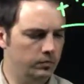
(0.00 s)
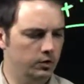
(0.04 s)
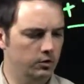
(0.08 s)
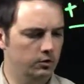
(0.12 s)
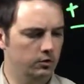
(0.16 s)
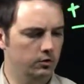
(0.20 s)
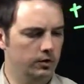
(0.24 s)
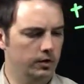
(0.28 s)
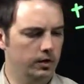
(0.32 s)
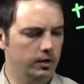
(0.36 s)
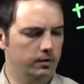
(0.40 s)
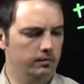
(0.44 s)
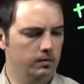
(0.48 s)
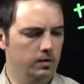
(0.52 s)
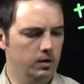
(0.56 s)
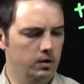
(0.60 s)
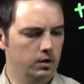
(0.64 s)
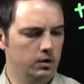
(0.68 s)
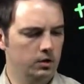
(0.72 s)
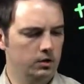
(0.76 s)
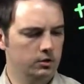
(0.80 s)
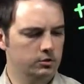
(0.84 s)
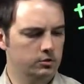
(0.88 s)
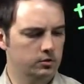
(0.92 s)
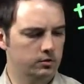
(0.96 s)
Okay,
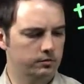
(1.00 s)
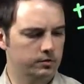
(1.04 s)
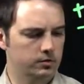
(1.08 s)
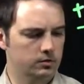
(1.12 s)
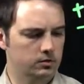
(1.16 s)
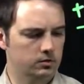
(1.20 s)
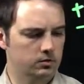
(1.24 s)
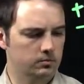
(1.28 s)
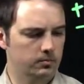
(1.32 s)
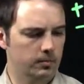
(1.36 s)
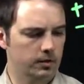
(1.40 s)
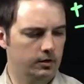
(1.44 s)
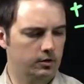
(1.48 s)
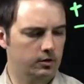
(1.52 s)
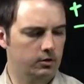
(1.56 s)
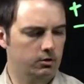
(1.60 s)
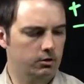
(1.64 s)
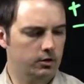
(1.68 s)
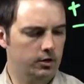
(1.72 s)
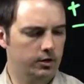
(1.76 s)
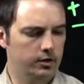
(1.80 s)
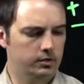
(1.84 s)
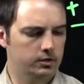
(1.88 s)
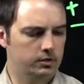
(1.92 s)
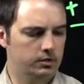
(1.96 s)
so if this is my
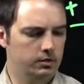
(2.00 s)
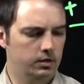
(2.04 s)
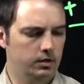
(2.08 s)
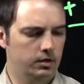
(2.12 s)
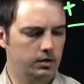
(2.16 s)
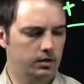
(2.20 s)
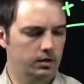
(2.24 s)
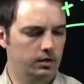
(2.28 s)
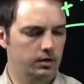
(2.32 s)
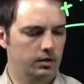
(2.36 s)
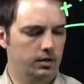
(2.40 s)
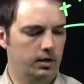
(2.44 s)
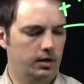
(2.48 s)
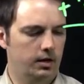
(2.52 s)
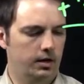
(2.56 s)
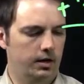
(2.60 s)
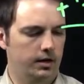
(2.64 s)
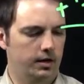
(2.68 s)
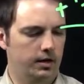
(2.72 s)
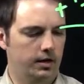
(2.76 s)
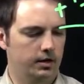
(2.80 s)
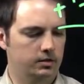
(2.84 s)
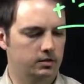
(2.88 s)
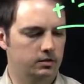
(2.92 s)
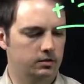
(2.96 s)
current
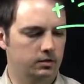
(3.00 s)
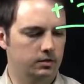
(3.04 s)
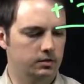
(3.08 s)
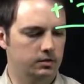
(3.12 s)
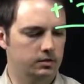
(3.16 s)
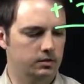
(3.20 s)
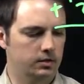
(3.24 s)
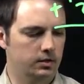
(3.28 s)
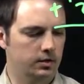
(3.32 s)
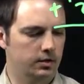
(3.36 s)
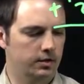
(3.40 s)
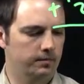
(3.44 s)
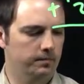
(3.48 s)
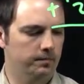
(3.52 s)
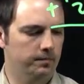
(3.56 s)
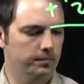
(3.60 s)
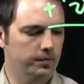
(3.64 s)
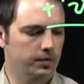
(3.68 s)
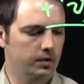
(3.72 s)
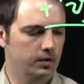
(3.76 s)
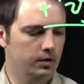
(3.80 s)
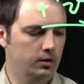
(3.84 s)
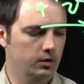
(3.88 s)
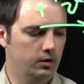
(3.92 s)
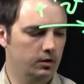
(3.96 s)
IS, let's say,
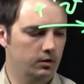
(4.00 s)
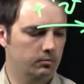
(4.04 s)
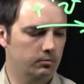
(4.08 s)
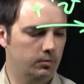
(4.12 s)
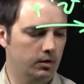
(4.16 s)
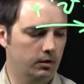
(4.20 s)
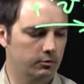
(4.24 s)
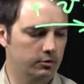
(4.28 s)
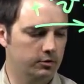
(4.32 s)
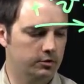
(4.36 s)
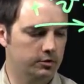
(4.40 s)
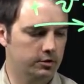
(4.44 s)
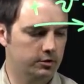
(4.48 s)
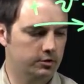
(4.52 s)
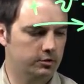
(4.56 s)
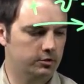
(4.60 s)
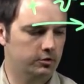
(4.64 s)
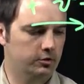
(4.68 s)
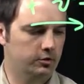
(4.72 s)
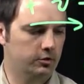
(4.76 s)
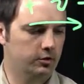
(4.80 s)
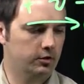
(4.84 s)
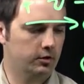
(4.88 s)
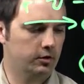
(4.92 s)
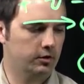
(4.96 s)
my
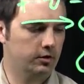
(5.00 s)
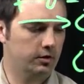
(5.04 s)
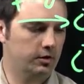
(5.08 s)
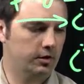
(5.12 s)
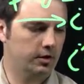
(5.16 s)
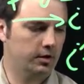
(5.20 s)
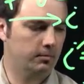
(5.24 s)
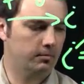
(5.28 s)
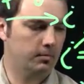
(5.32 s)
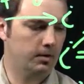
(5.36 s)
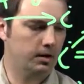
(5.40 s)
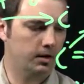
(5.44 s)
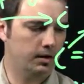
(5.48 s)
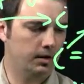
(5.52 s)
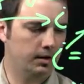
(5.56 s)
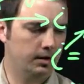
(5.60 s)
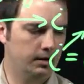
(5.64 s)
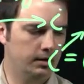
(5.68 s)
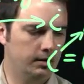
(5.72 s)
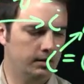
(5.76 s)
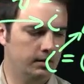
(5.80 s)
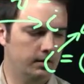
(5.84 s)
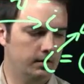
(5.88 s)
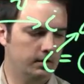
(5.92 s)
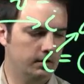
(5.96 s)
resistor and
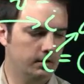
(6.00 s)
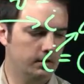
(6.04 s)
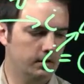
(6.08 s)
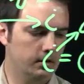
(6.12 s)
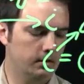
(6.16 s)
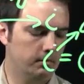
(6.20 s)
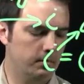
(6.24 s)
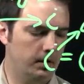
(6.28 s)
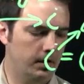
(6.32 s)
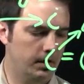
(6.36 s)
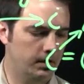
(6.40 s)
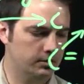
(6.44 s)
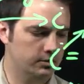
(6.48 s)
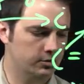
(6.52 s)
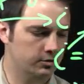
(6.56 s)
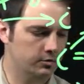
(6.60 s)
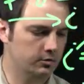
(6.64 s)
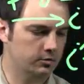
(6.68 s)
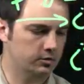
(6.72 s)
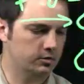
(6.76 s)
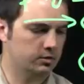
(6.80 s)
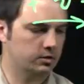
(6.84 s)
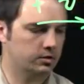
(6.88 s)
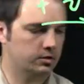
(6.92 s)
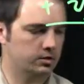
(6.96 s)
my
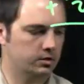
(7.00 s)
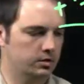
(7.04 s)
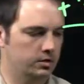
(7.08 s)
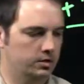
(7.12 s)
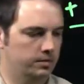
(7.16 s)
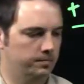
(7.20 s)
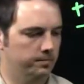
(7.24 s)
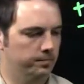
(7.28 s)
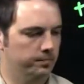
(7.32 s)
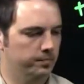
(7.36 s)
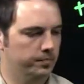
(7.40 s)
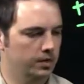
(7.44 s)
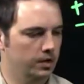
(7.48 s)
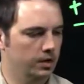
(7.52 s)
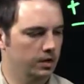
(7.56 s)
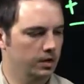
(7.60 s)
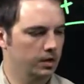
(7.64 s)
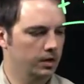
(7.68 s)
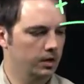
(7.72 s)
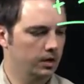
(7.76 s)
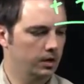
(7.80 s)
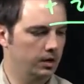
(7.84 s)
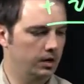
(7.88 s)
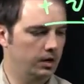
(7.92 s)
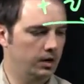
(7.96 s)
capacitor C.
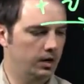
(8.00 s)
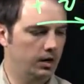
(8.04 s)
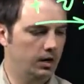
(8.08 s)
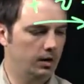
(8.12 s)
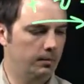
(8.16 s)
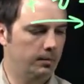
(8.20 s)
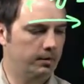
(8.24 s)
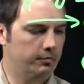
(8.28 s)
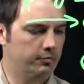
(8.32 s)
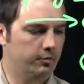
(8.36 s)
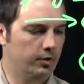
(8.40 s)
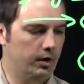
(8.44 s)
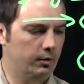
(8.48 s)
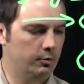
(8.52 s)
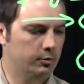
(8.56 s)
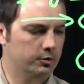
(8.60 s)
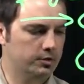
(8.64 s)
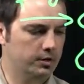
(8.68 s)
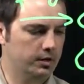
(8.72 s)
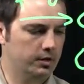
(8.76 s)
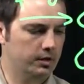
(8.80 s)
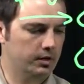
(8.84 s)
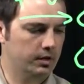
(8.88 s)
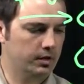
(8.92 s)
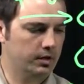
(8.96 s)
Um, if I were
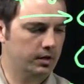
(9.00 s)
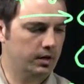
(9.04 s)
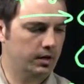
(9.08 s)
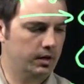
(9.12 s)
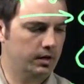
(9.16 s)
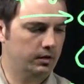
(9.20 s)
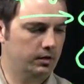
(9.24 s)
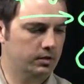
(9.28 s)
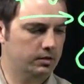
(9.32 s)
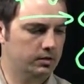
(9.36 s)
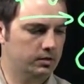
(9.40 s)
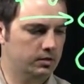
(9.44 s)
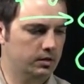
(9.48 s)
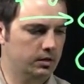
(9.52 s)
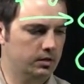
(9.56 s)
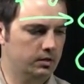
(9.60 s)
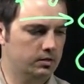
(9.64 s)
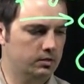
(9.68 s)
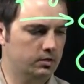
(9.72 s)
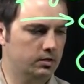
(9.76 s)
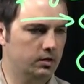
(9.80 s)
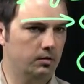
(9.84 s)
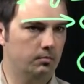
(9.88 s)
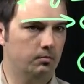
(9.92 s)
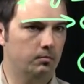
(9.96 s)
to indicate, let's say,
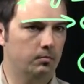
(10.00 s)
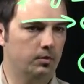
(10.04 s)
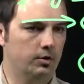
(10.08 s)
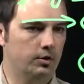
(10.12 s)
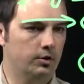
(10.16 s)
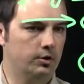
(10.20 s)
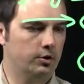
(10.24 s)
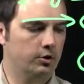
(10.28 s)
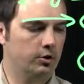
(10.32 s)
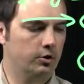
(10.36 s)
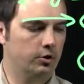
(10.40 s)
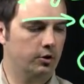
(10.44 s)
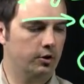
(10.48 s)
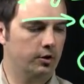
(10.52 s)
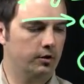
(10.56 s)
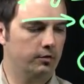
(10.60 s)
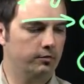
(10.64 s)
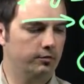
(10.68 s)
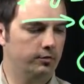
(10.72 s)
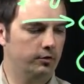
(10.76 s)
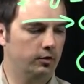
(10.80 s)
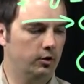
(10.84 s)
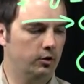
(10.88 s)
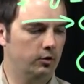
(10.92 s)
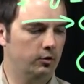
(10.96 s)
some current
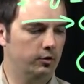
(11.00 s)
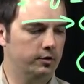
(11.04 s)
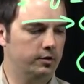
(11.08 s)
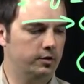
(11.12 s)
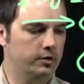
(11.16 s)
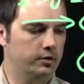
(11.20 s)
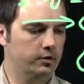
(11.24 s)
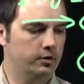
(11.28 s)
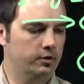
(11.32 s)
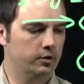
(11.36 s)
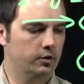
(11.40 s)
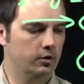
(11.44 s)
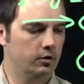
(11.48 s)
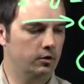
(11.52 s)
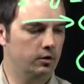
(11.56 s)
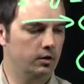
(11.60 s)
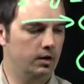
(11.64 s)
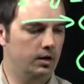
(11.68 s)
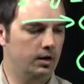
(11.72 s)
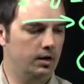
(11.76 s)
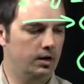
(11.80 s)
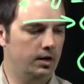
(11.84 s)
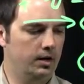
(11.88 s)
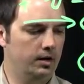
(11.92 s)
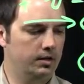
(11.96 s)
flow here,
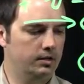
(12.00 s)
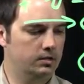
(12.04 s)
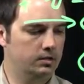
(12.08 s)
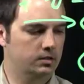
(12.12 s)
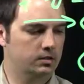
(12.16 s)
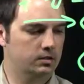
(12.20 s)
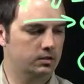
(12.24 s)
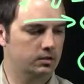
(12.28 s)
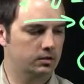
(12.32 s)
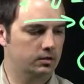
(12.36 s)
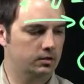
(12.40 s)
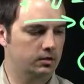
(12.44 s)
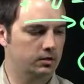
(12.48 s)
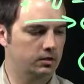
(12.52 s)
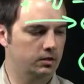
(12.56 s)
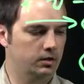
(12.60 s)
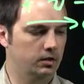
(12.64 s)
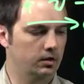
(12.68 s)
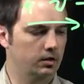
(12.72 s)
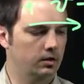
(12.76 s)
IC,